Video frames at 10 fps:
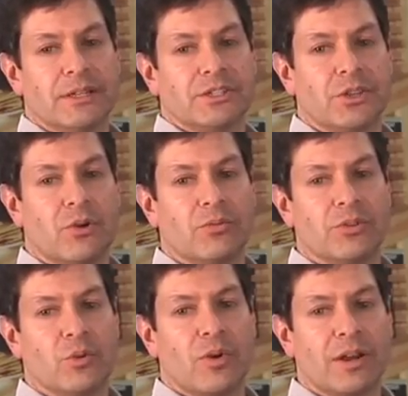So
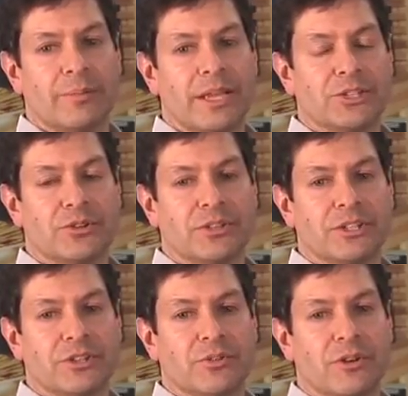you want to make sure
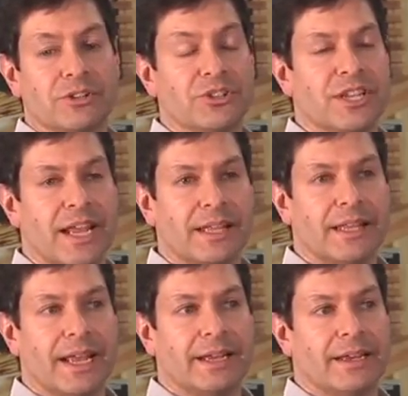that you understand
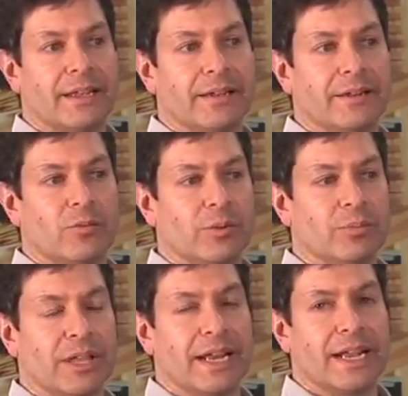that when
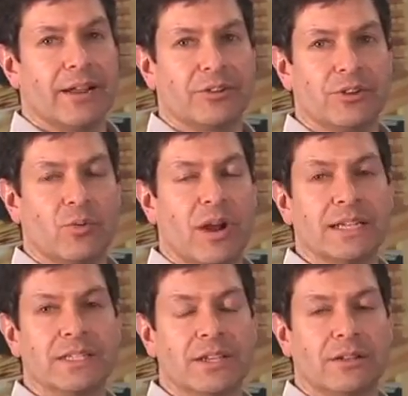planning out your
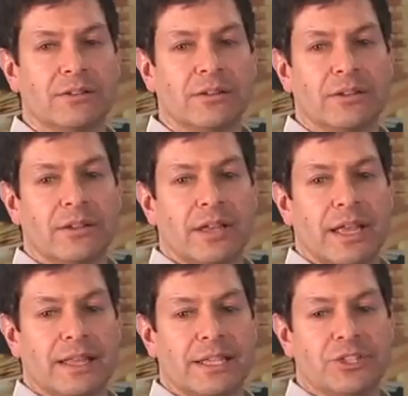wine cellar,
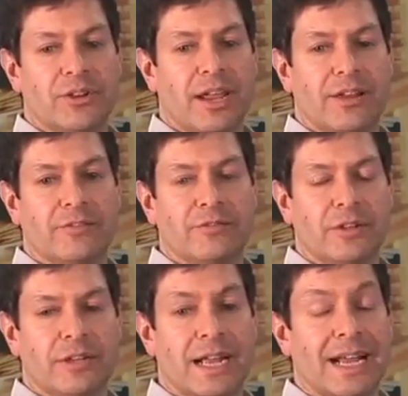and that you have
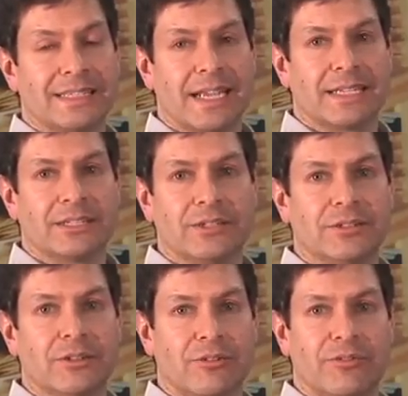contacted
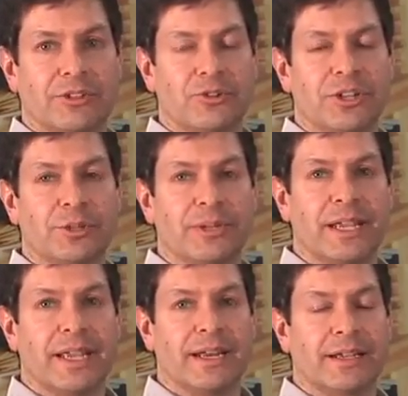a refrigeration
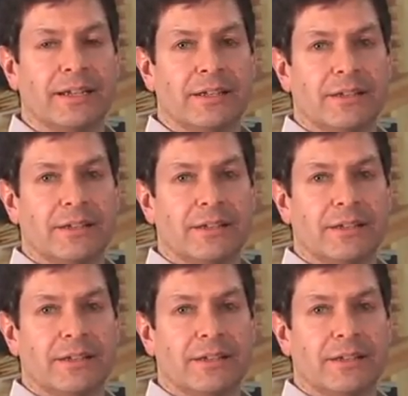mechanic